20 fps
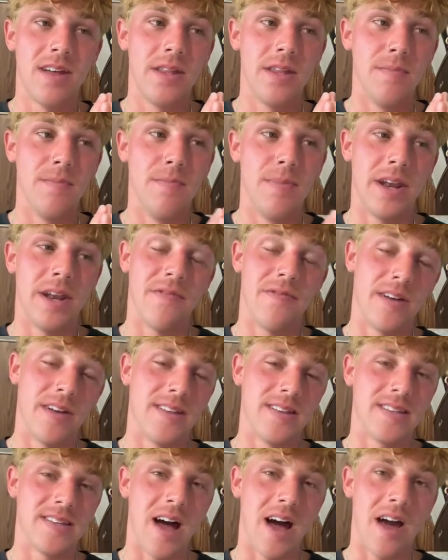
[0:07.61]
the
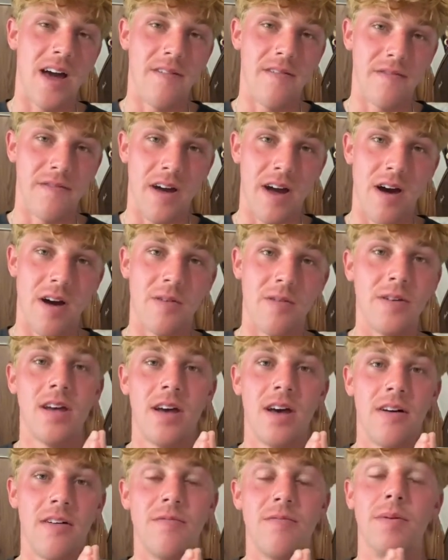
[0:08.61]
benefits I have found
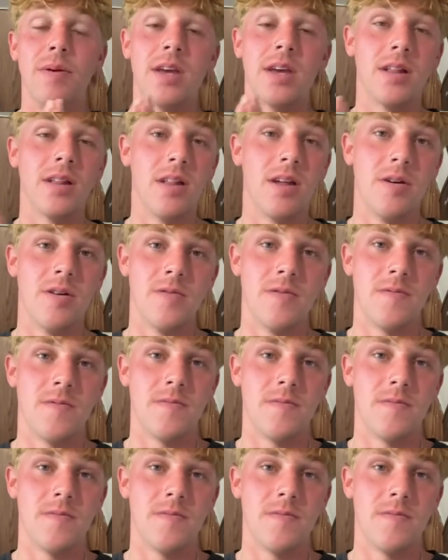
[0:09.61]
of being alone.